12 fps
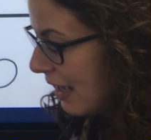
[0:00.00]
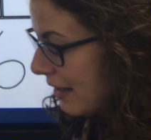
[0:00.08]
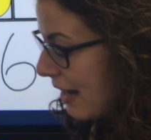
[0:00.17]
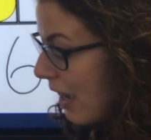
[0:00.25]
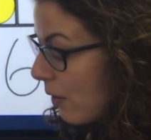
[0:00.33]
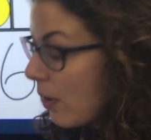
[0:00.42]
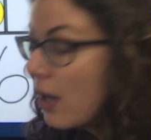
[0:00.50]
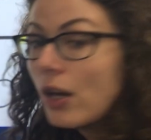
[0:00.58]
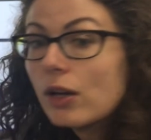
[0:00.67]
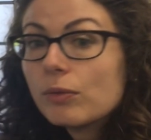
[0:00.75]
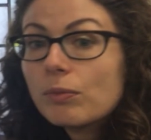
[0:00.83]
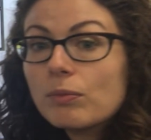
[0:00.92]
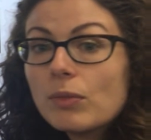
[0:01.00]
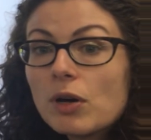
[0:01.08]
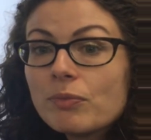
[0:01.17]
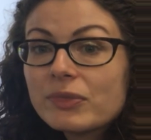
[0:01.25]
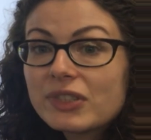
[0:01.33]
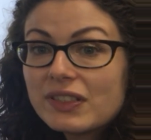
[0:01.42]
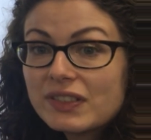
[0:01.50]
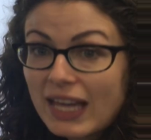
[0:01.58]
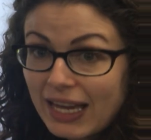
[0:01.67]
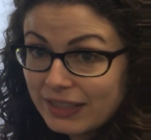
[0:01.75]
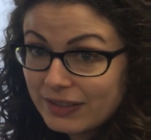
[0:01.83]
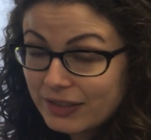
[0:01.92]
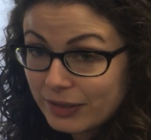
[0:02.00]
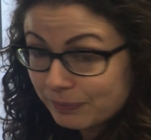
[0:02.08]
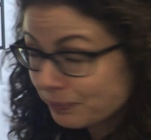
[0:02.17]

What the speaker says: Now, mums and dads,